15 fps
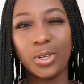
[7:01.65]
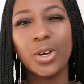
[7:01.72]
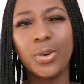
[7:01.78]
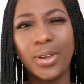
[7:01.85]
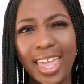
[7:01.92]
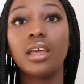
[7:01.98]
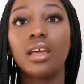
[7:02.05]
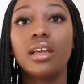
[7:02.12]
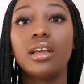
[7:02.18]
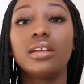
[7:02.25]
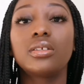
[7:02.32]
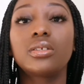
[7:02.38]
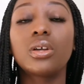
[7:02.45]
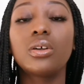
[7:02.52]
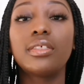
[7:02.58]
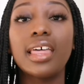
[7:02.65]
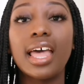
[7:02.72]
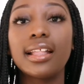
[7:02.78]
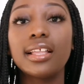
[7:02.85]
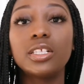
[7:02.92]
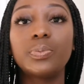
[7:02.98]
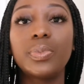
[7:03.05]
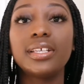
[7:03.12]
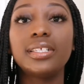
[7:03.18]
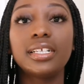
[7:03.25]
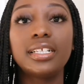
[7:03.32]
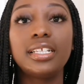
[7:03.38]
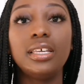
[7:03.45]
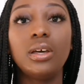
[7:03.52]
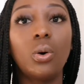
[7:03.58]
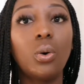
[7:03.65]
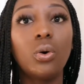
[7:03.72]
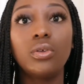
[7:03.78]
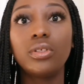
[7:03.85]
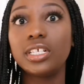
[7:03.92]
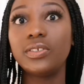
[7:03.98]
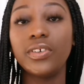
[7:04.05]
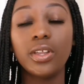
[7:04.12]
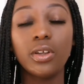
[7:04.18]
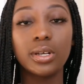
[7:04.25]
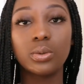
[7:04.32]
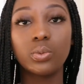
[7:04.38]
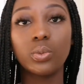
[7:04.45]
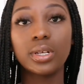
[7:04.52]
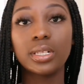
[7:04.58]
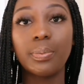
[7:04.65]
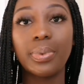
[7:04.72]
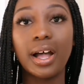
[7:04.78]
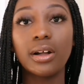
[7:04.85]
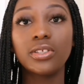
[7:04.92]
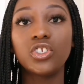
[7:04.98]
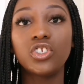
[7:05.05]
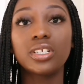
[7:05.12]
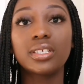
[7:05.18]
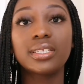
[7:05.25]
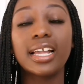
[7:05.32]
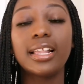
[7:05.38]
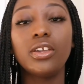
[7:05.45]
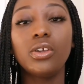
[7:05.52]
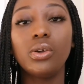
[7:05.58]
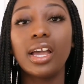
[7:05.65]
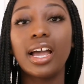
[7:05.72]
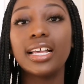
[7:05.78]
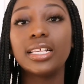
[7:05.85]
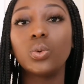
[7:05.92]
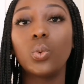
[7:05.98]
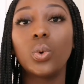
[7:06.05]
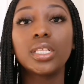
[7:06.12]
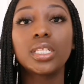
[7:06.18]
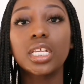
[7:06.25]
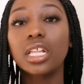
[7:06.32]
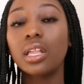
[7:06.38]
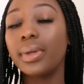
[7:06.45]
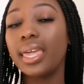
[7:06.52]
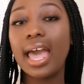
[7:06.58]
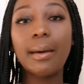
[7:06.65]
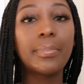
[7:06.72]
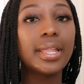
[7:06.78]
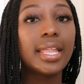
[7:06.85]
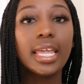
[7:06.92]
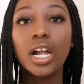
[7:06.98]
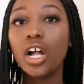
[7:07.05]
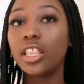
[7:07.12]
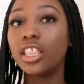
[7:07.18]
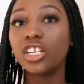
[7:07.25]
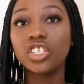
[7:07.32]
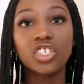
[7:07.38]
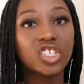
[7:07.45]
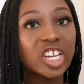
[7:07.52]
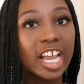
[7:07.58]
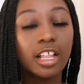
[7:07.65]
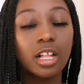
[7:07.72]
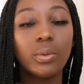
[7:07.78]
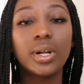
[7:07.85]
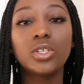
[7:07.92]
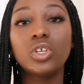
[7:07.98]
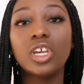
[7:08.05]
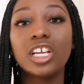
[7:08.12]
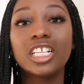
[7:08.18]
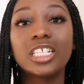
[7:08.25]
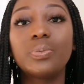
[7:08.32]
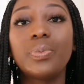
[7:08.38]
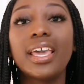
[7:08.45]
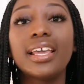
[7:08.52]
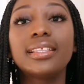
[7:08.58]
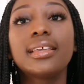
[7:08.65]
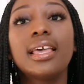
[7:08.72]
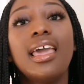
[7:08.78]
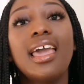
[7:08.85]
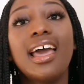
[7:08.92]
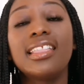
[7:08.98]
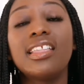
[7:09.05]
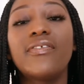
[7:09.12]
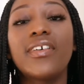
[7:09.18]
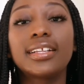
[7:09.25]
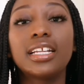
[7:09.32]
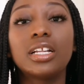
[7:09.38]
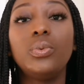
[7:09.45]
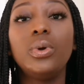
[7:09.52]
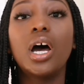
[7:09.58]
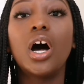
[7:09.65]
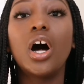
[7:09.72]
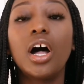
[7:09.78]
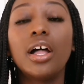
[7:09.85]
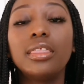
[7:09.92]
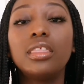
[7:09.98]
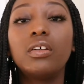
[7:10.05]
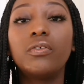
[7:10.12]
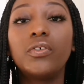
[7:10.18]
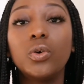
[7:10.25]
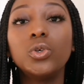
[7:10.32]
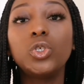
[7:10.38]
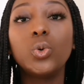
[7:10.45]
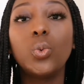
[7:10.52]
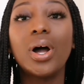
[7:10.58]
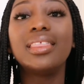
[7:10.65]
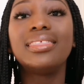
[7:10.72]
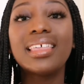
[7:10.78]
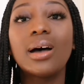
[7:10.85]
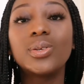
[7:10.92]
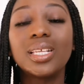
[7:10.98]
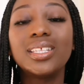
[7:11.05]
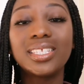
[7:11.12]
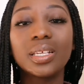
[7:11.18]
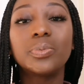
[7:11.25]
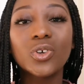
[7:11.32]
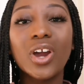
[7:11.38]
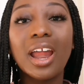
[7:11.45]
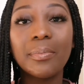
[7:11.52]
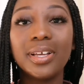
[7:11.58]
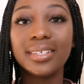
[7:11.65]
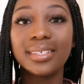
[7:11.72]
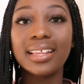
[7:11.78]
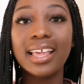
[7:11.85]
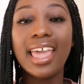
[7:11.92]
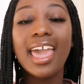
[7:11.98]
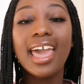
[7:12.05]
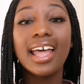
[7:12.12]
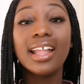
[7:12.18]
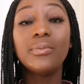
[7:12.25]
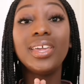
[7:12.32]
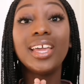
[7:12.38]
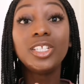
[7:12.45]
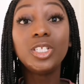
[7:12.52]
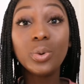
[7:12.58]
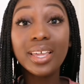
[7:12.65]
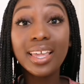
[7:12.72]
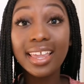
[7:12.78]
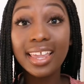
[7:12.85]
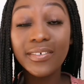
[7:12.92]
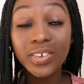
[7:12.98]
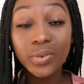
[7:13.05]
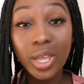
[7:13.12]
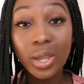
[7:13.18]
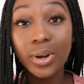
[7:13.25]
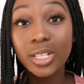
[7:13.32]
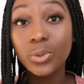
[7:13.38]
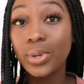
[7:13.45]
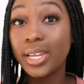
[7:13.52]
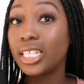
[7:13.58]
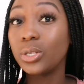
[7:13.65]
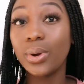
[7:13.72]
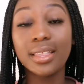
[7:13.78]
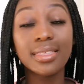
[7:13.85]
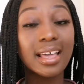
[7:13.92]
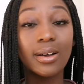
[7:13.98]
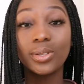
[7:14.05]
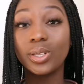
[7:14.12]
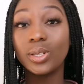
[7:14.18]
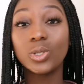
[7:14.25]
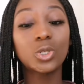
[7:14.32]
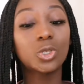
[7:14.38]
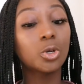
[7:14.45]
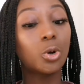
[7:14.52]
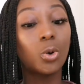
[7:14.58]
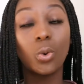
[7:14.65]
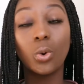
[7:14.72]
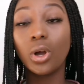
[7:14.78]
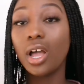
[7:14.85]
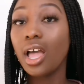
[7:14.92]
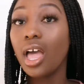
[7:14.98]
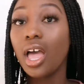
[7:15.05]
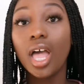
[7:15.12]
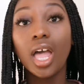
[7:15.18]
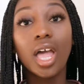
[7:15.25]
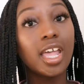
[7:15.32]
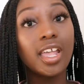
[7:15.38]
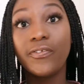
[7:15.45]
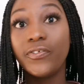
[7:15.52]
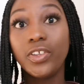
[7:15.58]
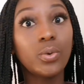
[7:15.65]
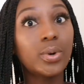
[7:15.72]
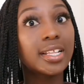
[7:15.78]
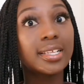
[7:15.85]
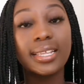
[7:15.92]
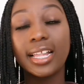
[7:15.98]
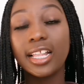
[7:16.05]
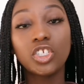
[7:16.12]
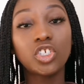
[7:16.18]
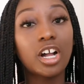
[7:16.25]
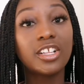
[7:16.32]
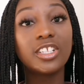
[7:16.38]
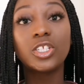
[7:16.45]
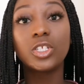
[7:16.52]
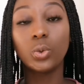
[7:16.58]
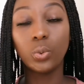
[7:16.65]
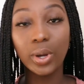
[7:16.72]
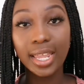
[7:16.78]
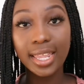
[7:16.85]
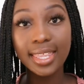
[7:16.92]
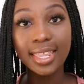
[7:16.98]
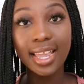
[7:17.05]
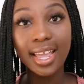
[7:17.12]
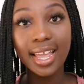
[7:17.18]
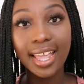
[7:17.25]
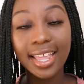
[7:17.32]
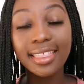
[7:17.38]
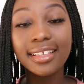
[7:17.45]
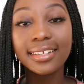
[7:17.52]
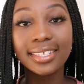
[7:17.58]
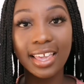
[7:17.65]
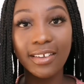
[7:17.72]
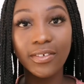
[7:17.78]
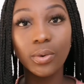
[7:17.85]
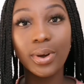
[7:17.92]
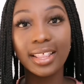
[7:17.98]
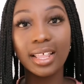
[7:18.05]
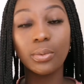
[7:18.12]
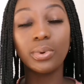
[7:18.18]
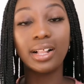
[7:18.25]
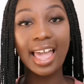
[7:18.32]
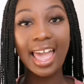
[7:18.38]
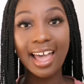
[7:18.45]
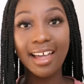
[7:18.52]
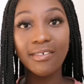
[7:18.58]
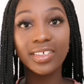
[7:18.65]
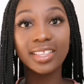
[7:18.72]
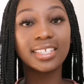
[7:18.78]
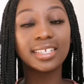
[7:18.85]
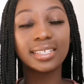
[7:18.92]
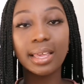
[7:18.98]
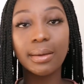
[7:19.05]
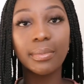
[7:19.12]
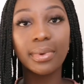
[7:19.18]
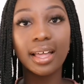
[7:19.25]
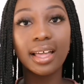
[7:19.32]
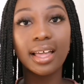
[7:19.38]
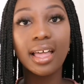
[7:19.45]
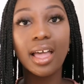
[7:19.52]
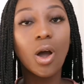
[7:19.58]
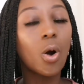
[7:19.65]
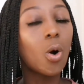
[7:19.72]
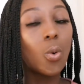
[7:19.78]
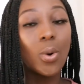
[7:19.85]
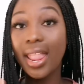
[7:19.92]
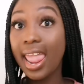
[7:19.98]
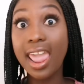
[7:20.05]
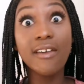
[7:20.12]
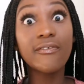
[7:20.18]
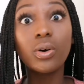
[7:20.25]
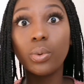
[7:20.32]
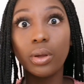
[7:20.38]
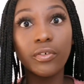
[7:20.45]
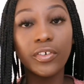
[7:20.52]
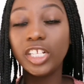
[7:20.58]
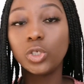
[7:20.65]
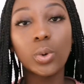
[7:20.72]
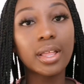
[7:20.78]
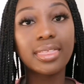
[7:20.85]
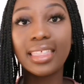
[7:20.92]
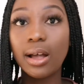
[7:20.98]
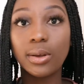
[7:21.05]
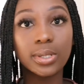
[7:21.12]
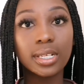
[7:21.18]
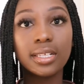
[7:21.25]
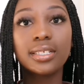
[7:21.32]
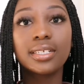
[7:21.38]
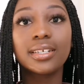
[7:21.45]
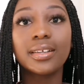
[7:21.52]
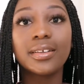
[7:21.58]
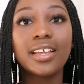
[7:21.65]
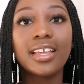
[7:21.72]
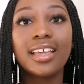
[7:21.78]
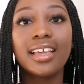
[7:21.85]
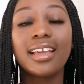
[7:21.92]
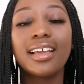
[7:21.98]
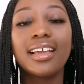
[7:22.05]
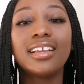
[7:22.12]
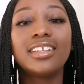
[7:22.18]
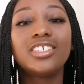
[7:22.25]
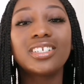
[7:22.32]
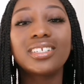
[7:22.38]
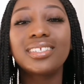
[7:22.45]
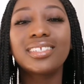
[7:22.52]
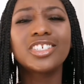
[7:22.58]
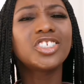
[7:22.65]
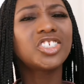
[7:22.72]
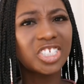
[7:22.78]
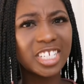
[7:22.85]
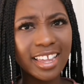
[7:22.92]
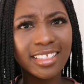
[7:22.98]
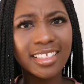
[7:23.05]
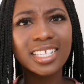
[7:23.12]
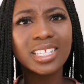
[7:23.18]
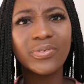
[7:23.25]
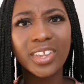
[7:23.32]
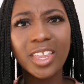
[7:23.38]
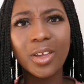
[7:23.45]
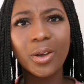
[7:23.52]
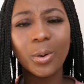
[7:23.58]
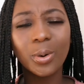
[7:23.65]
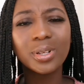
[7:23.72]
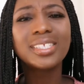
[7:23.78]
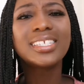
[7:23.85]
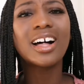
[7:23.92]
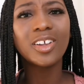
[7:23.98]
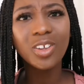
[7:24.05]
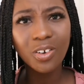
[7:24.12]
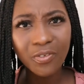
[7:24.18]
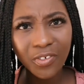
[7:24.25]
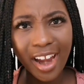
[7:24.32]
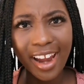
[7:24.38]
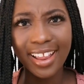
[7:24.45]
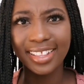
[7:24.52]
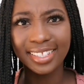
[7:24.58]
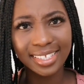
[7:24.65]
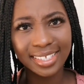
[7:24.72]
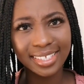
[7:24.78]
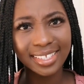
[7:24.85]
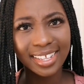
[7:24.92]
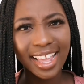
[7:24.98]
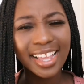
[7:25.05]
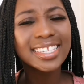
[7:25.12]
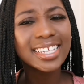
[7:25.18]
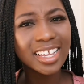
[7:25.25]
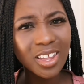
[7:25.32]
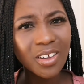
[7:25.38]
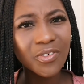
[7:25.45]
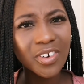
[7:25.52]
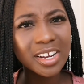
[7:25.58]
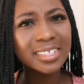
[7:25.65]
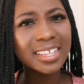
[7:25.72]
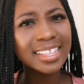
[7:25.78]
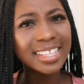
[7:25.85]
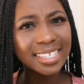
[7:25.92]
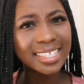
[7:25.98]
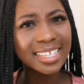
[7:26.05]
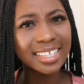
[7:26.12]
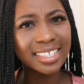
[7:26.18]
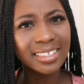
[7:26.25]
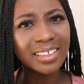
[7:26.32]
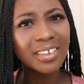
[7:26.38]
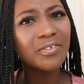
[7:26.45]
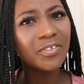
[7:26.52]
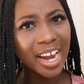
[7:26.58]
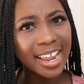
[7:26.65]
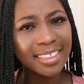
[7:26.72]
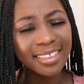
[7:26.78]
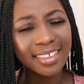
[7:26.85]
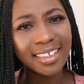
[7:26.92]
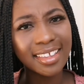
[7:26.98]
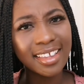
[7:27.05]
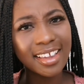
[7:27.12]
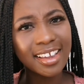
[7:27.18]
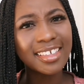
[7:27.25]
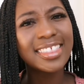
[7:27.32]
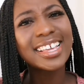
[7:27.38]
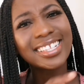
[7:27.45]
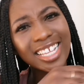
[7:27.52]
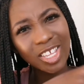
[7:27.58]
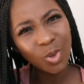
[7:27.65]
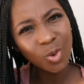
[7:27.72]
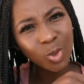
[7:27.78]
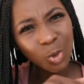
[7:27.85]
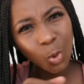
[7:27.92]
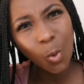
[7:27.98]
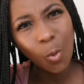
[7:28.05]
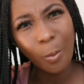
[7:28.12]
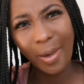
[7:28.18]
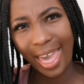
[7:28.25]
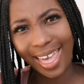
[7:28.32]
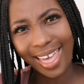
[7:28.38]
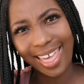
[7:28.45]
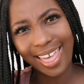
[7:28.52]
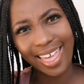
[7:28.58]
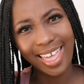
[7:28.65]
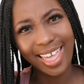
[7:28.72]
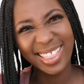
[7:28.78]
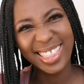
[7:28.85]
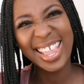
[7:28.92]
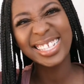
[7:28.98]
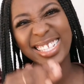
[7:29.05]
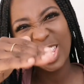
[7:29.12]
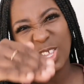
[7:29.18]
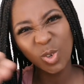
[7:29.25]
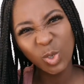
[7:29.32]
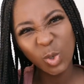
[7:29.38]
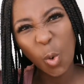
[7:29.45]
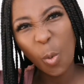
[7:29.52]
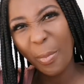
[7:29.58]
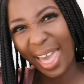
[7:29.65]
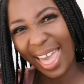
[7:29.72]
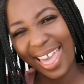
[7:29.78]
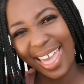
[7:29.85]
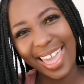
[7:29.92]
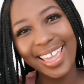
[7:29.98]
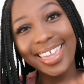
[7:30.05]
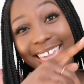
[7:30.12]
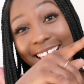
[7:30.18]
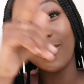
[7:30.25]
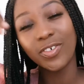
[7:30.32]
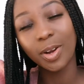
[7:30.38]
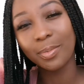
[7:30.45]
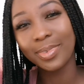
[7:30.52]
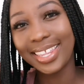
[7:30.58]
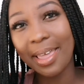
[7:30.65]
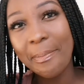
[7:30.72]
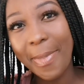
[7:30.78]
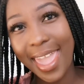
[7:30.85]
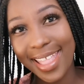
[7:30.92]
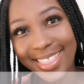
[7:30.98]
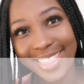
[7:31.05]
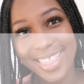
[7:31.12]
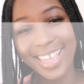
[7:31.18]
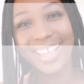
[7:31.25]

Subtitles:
Okay. So that is basically all this video was about, just telling you guys what's going to be happening on this channel, what to expect, and the fact that we are on the road to 1,000 subscribers. And we are doing a giveaway once we get to 1,000. So if you want to stand a chance to win in this giveaway that we'll have in December, or whenever we reach 1,000, just share this video. Tell your friends. Tell your friends and listen, friend, there's a YouTuber. There's a YouTuber. A girl from Debe.